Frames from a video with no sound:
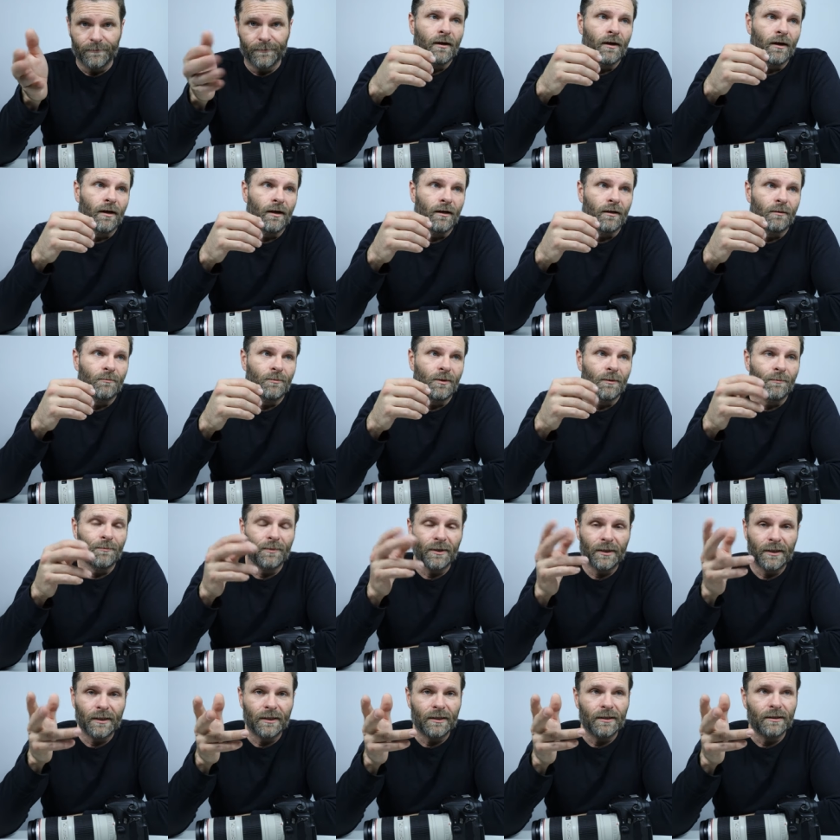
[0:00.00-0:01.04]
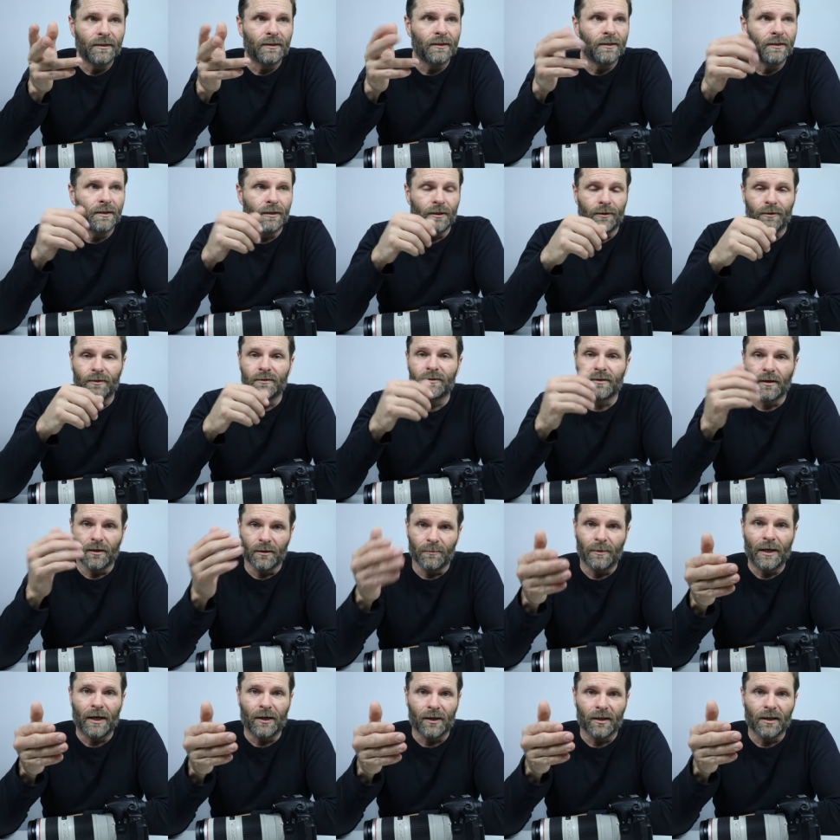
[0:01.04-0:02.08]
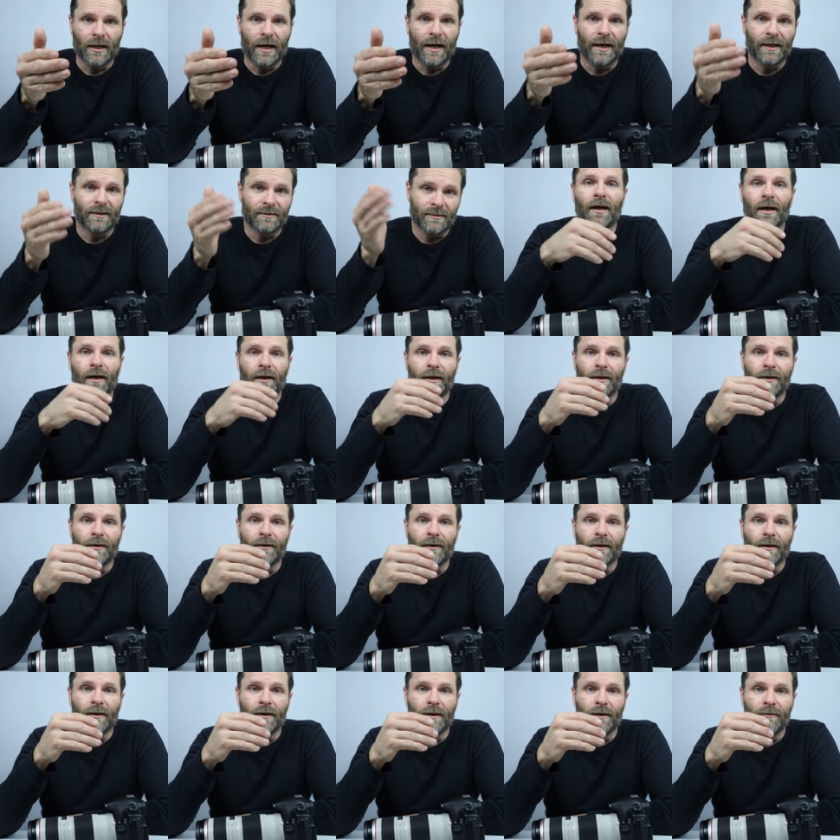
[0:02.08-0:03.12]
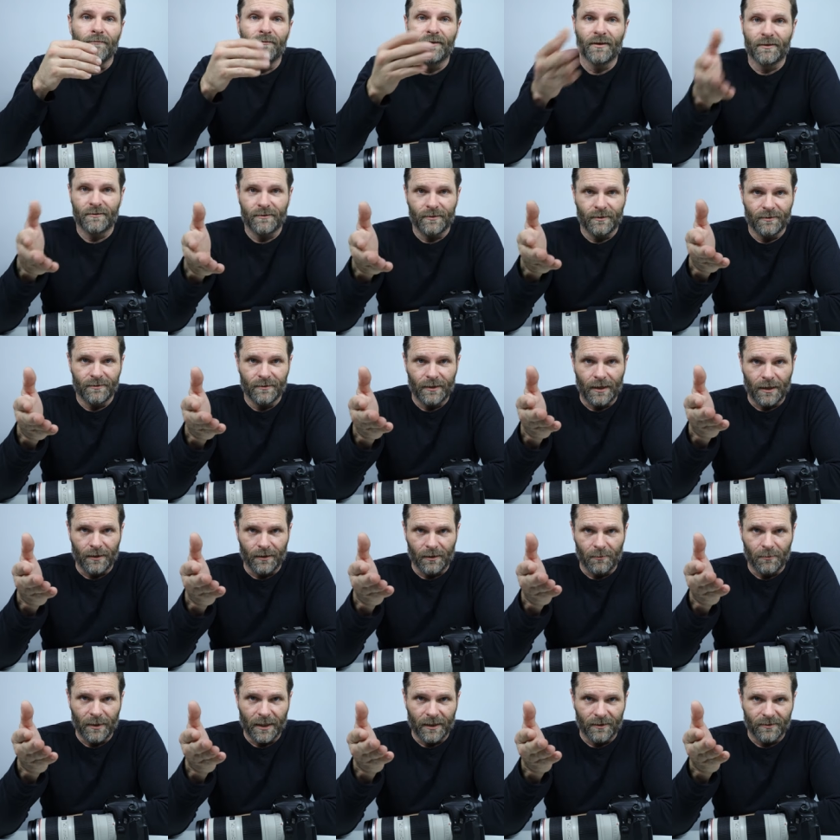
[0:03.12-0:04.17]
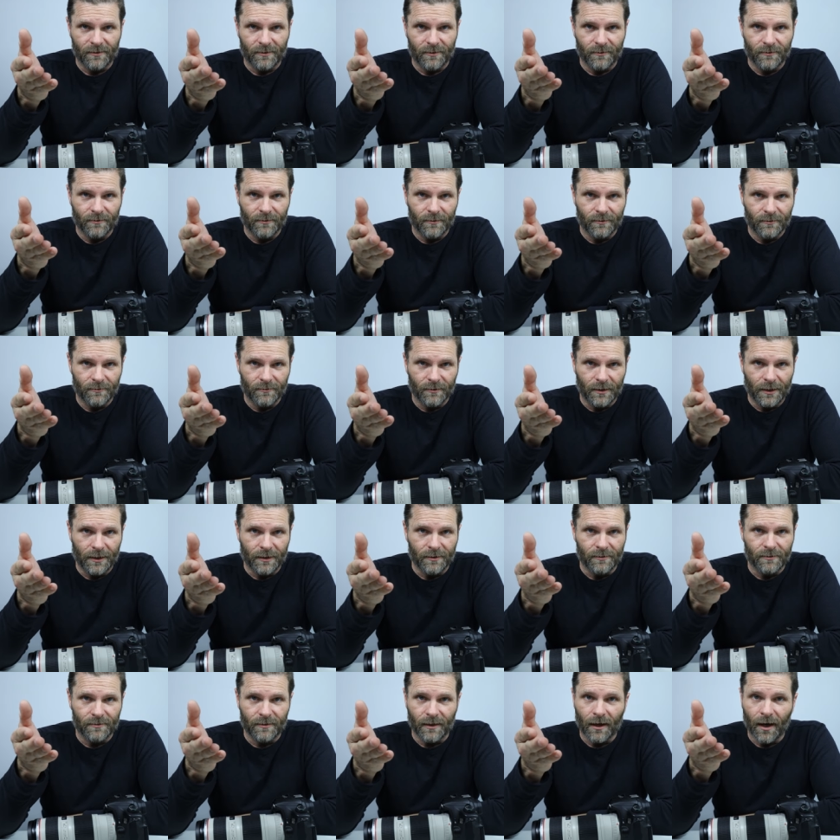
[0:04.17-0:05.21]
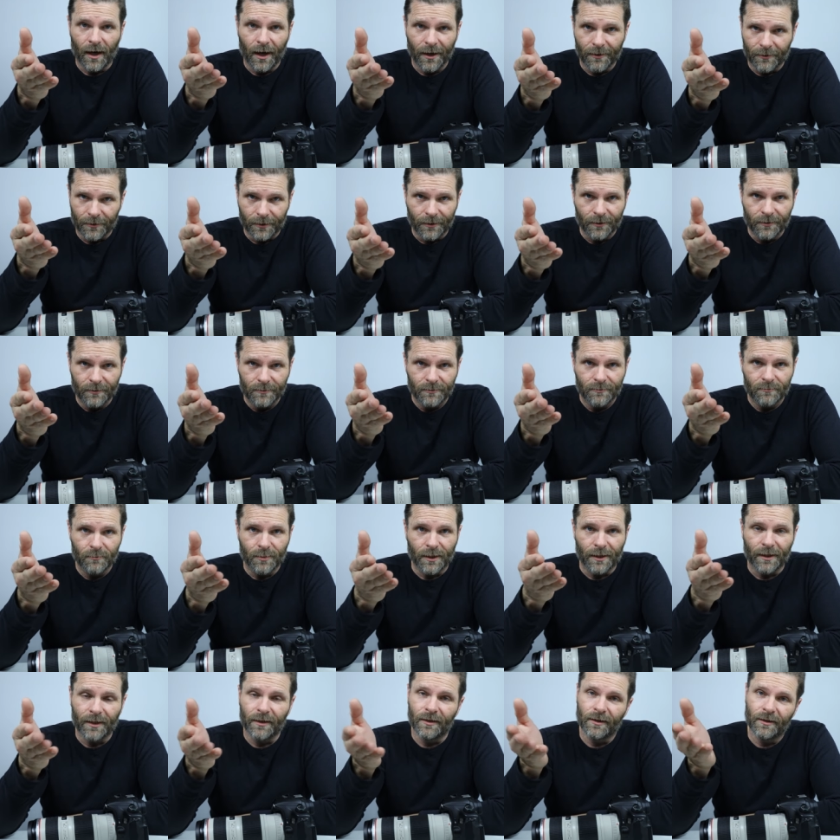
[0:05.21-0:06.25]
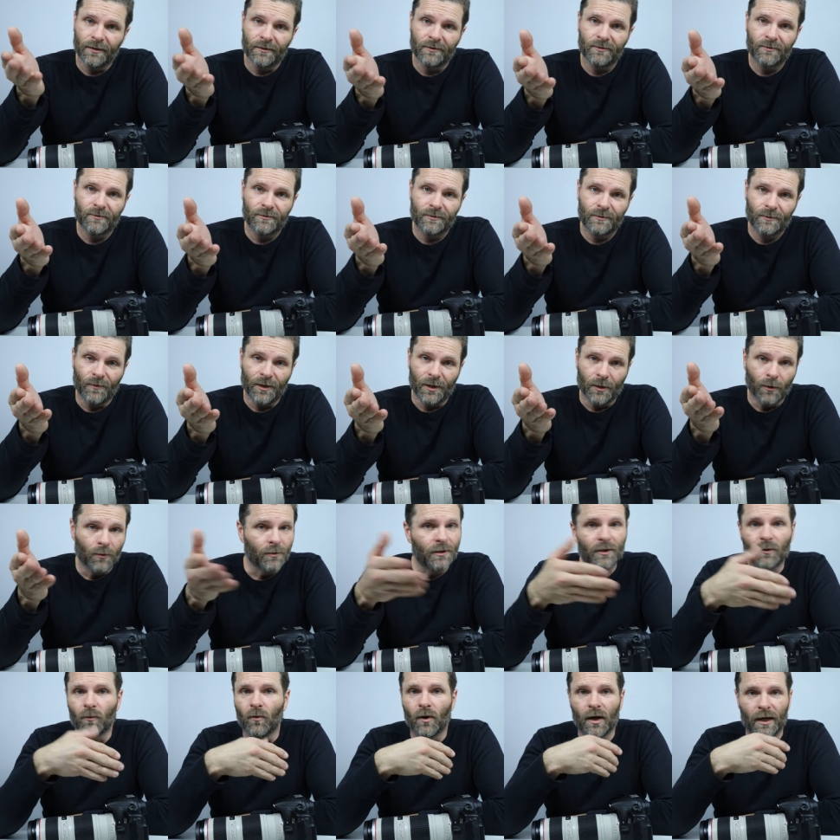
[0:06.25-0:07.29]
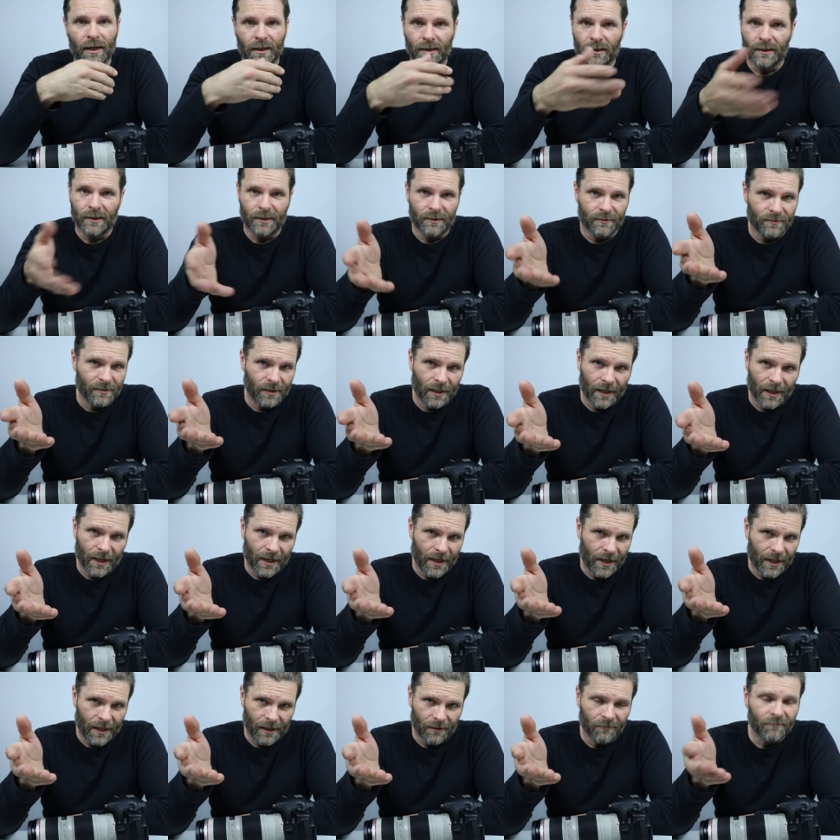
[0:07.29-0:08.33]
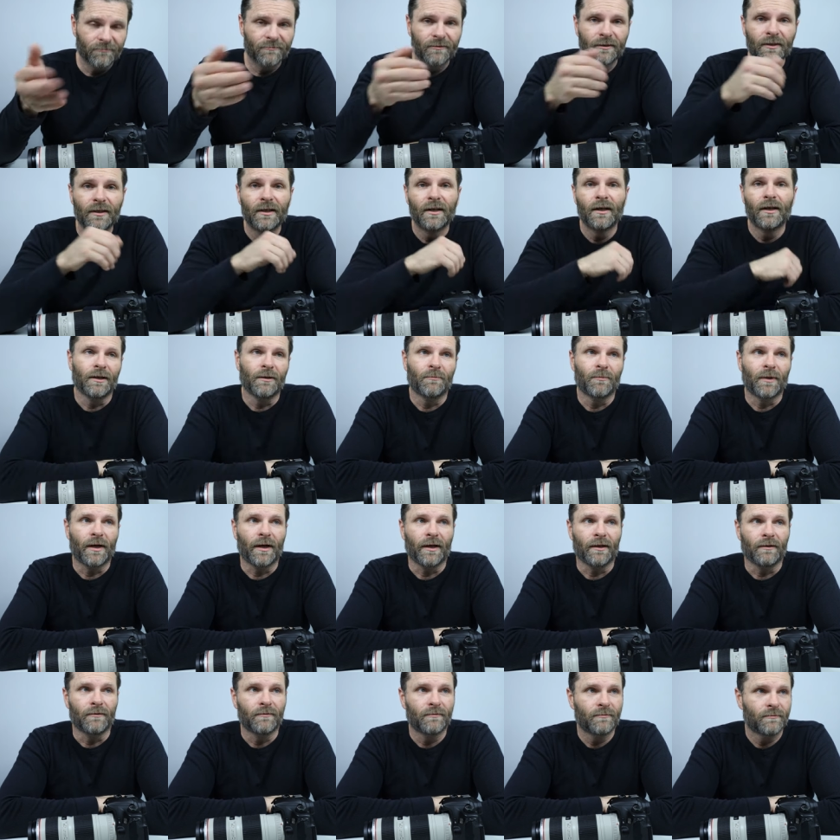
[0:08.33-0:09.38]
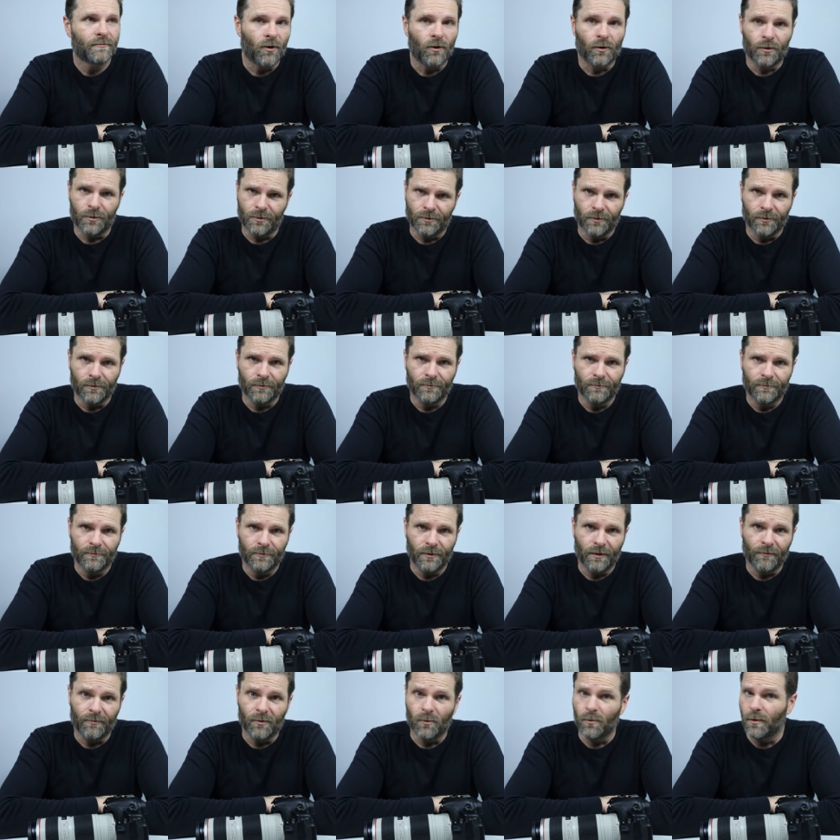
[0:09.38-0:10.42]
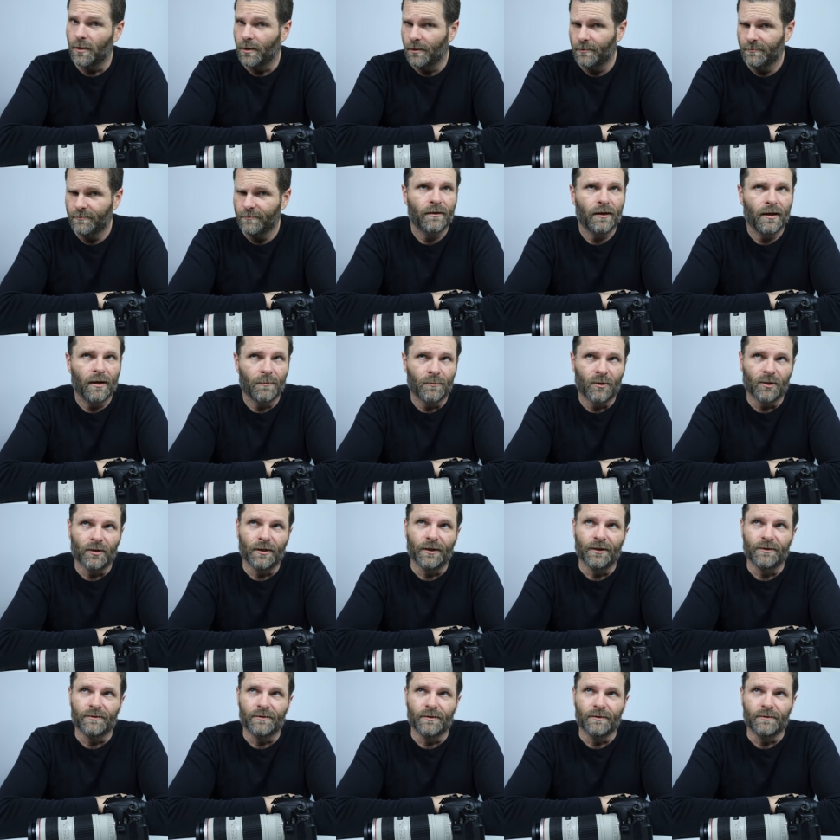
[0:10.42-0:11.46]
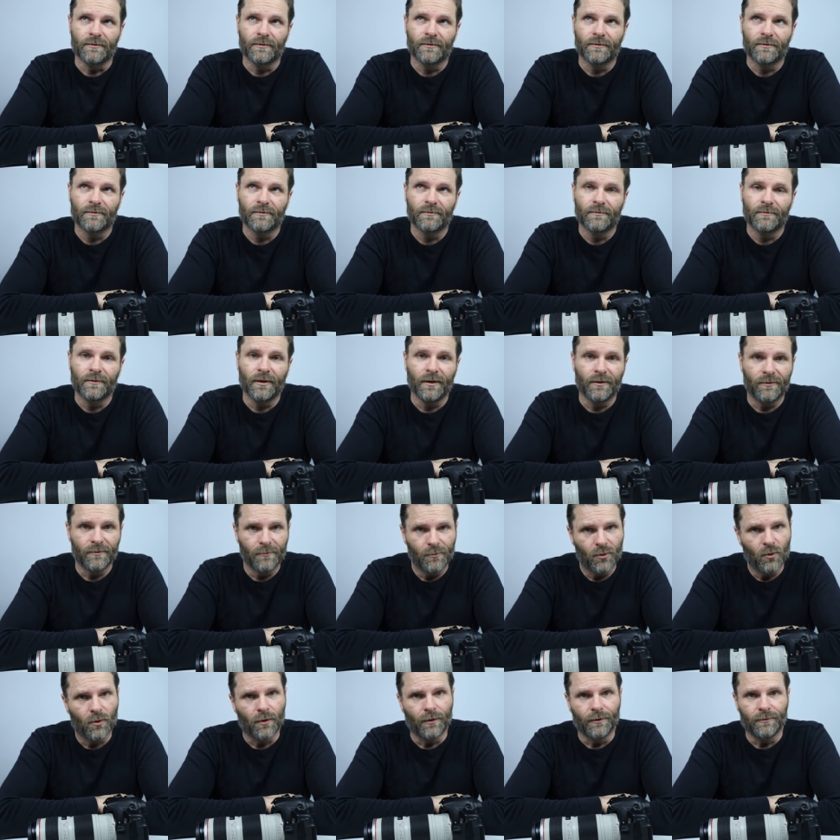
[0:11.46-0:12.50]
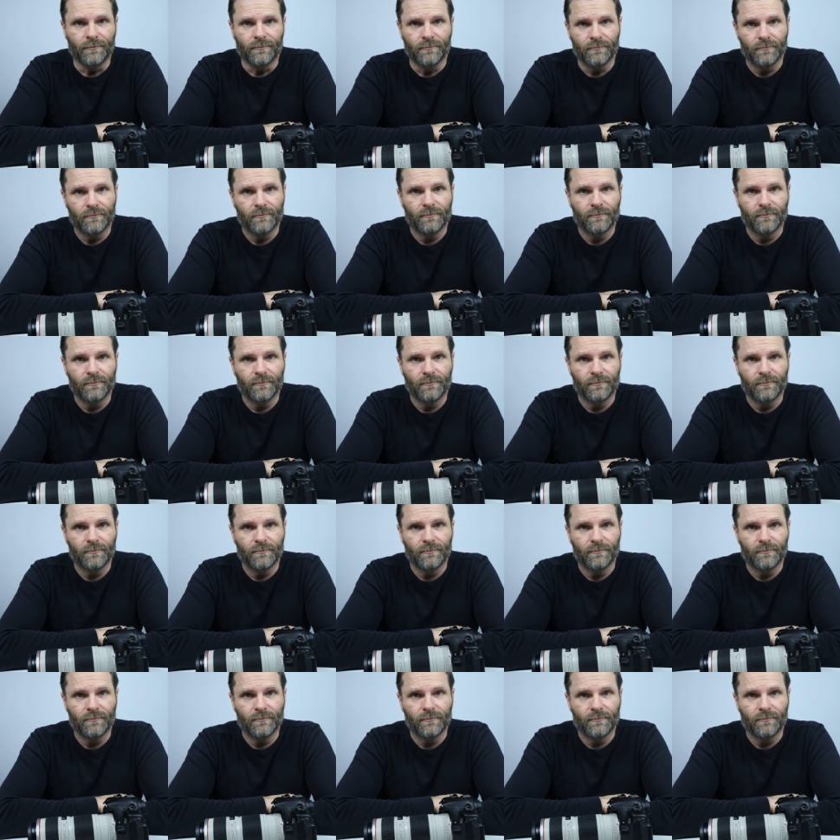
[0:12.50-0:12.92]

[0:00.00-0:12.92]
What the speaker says: But B, you know, it's all about glass. And this is not the best lens either, but it is the only wide lens that I have in my arsenal, if you will. Camera lenses is important.